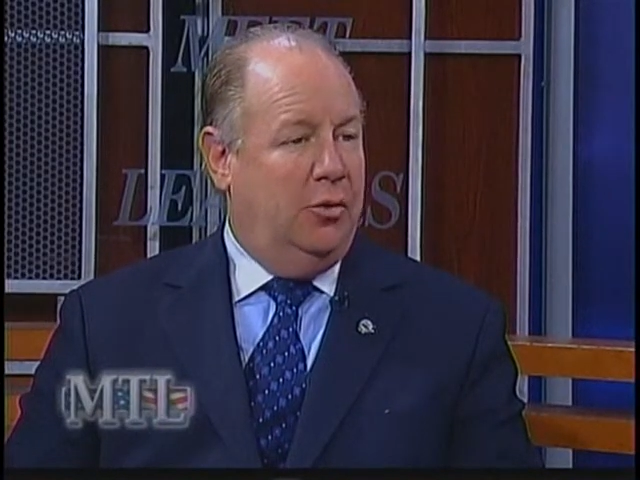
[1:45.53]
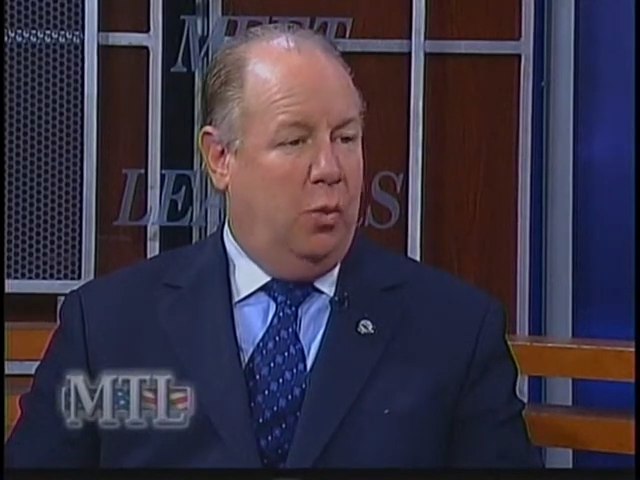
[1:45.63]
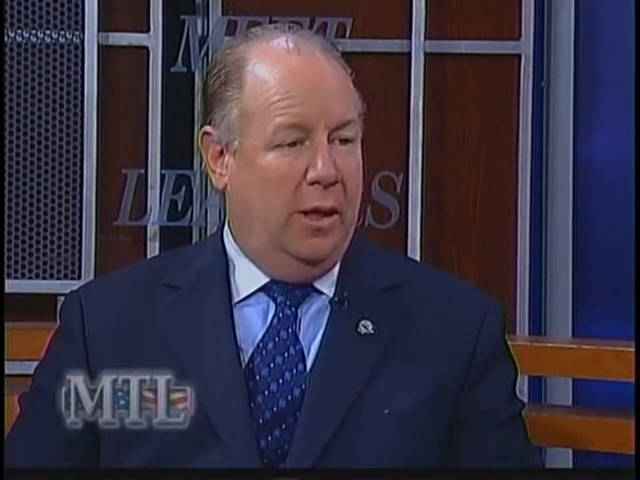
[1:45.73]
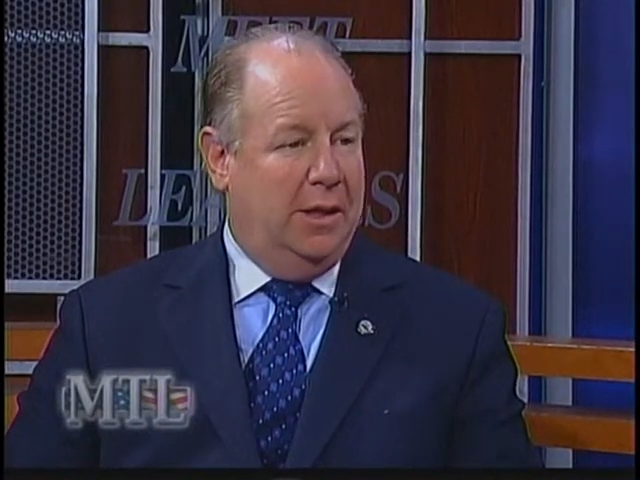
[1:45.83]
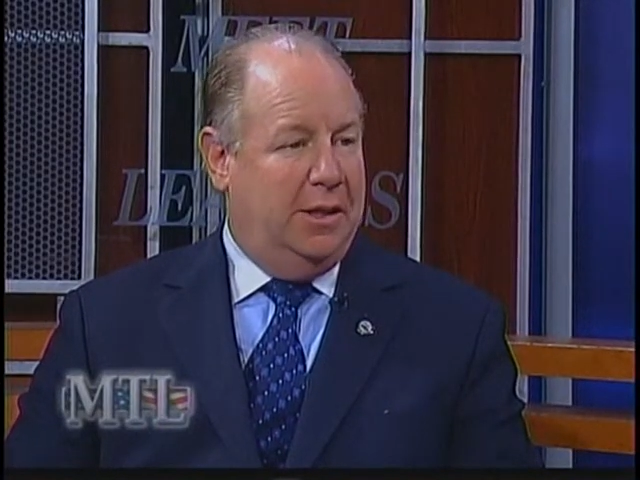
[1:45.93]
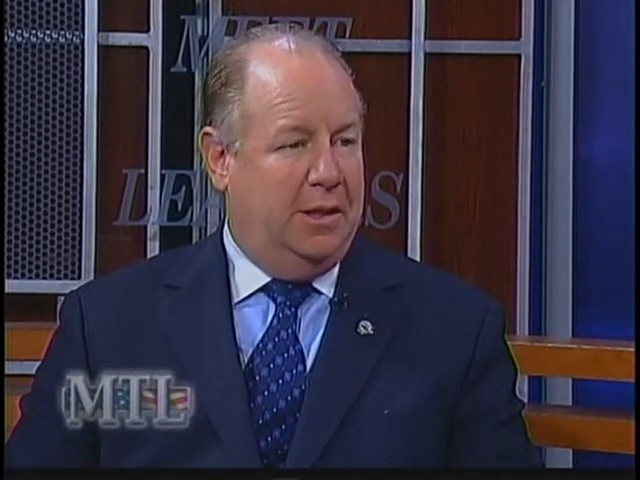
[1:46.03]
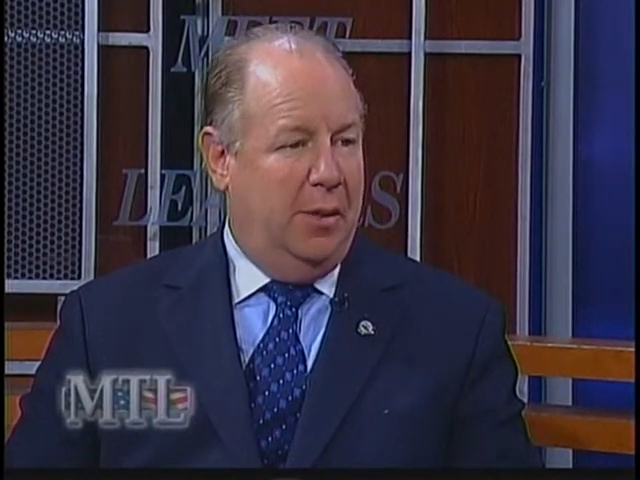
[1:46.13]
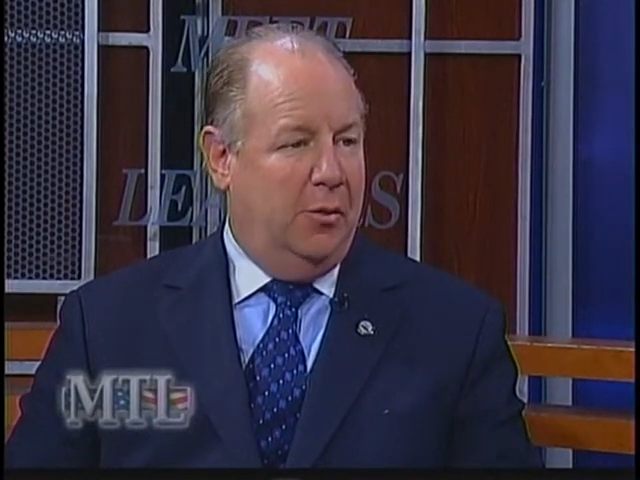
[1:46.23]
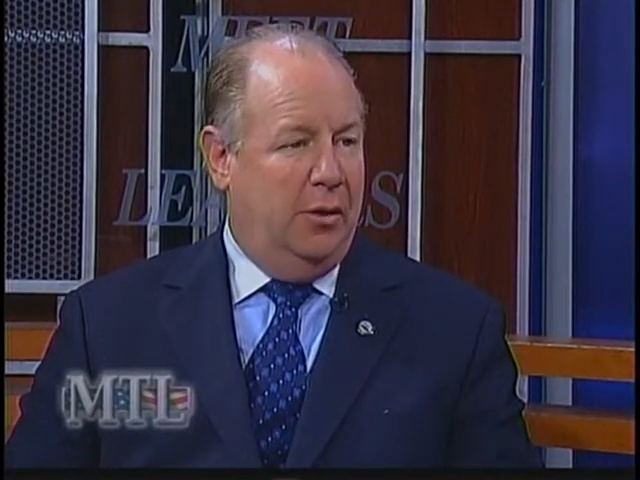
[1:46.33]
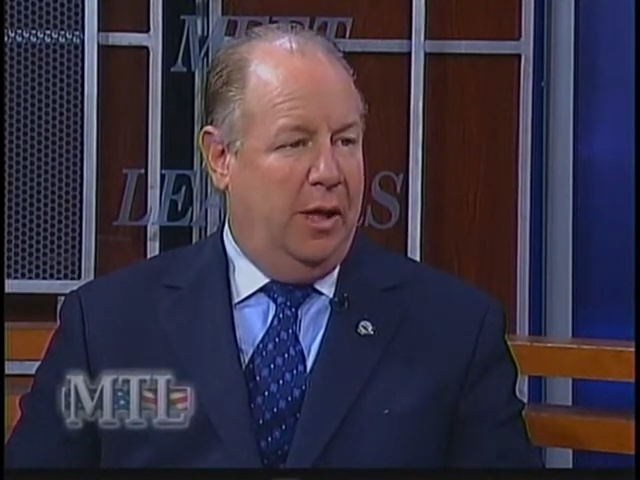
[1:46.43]
as well as
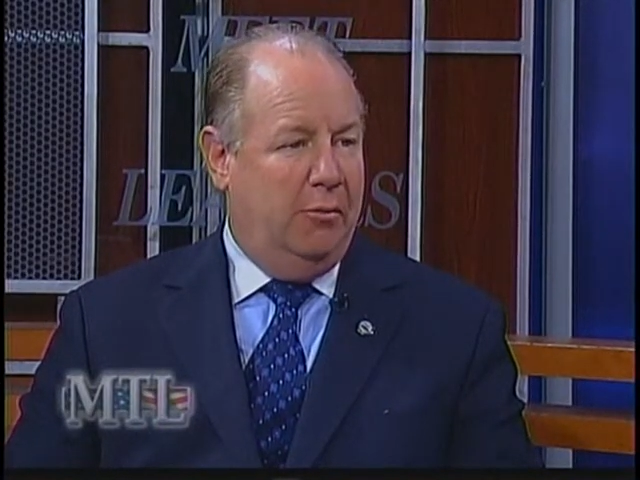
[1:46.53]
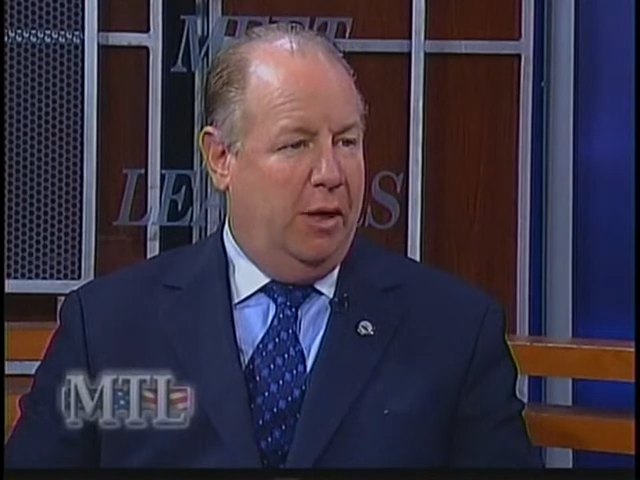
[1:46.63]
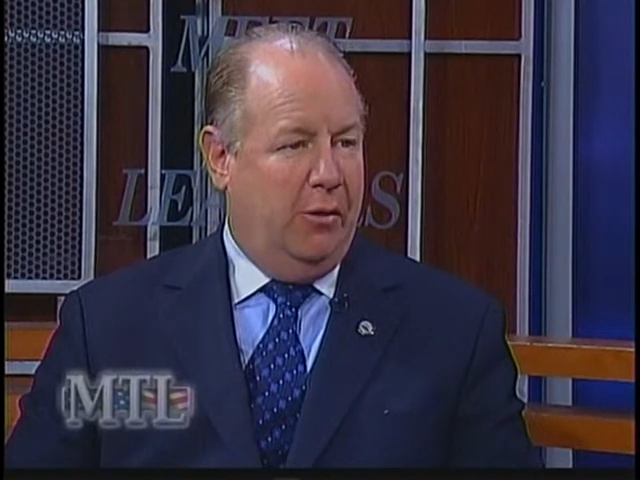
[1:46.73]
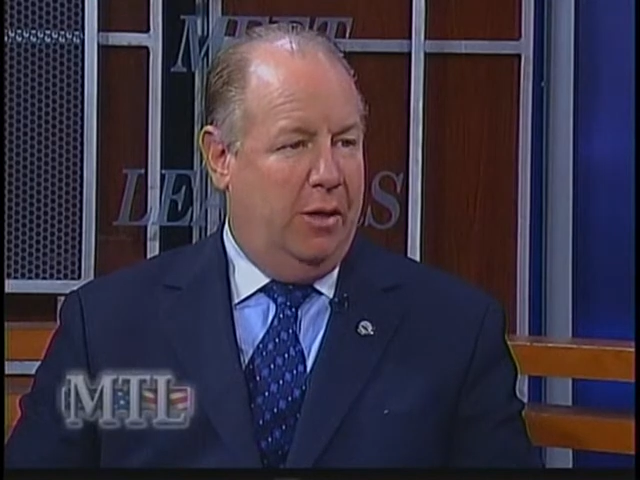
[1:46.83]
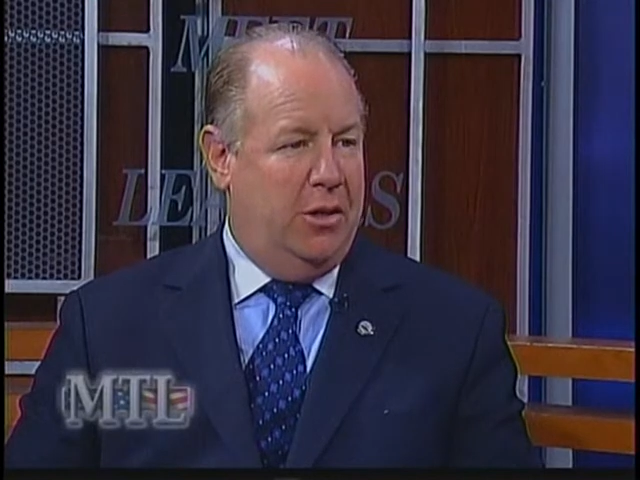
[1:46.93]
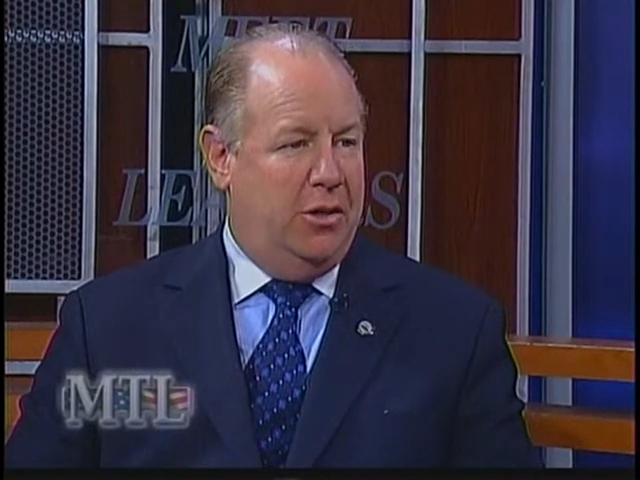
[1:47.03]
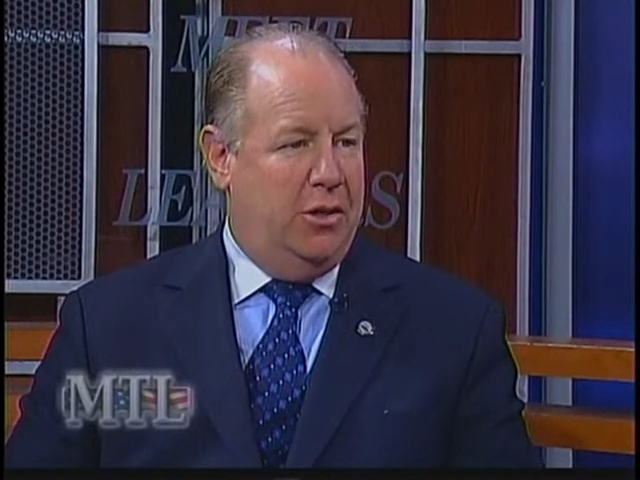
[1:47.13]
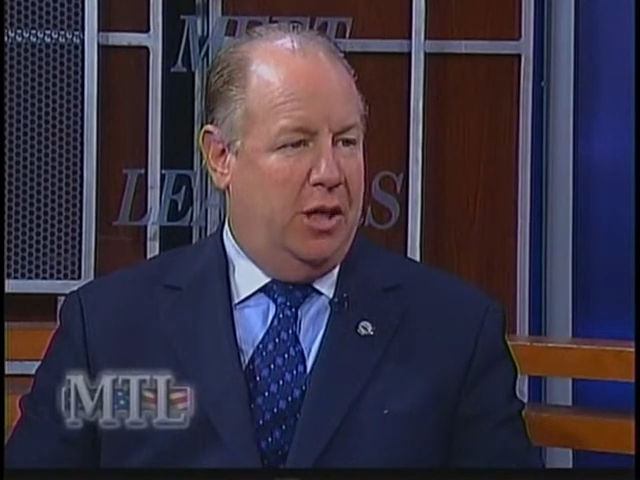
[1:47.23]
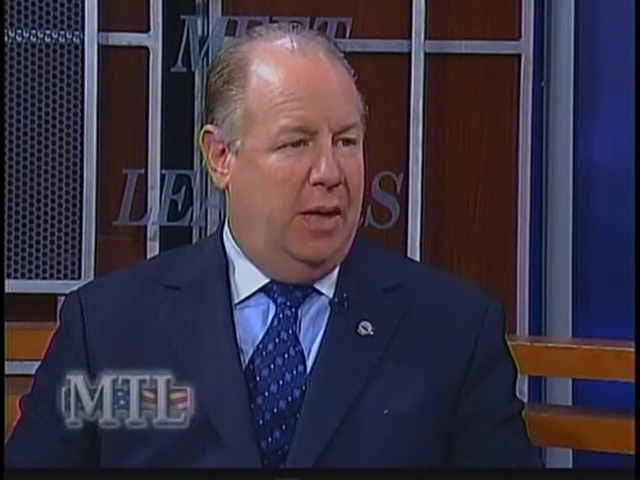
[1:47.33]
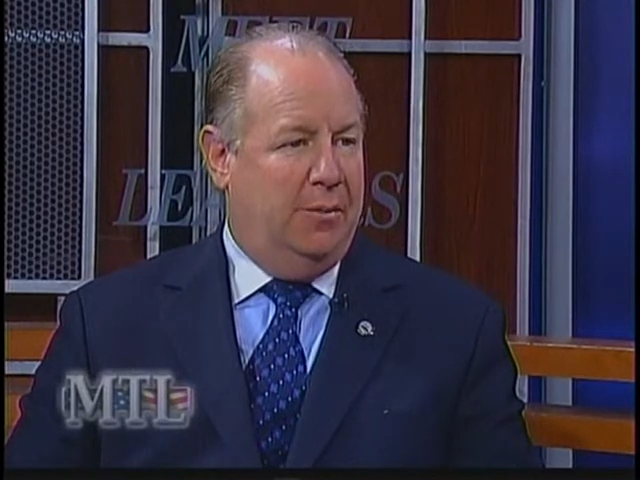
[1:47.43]
summer and
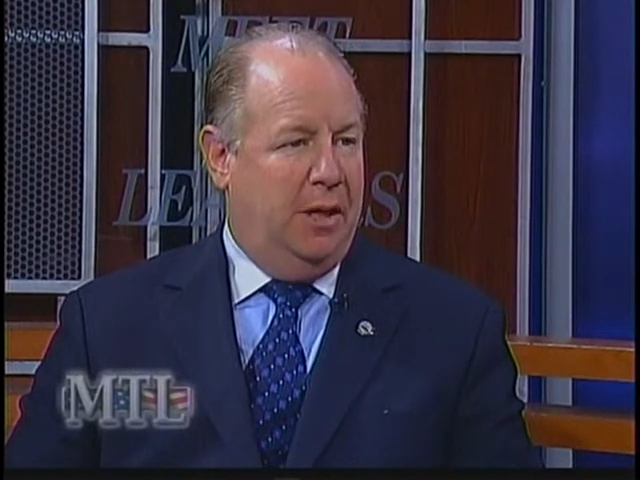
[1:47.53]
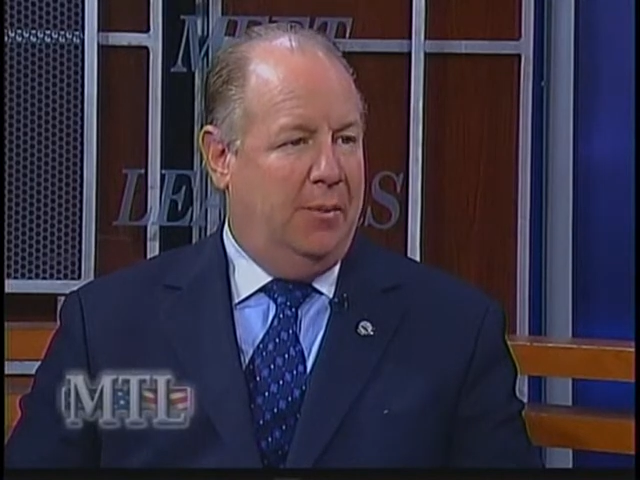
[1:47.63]
recreation jobs.